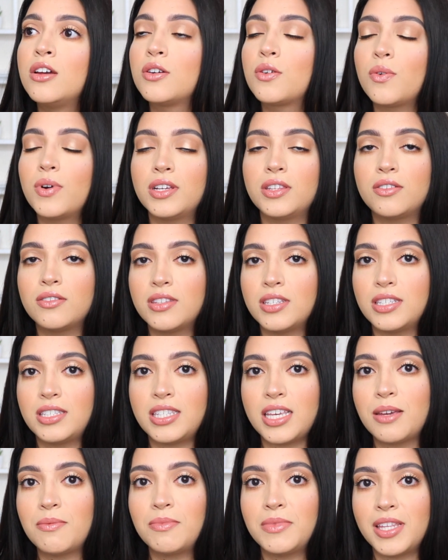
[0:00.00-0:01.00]
going through the
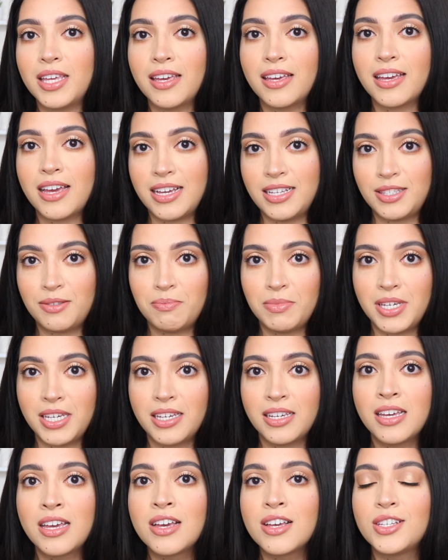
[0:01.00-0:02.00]
same thing as
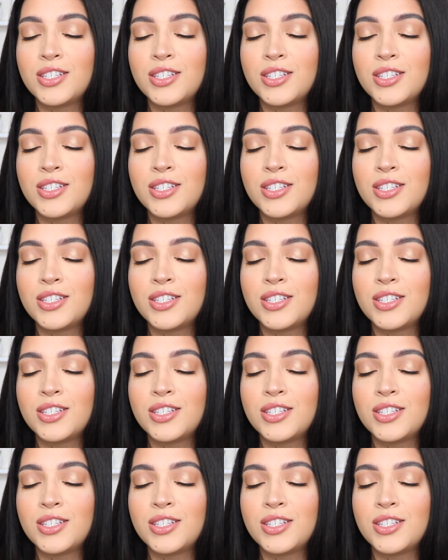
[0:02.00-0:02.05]
me.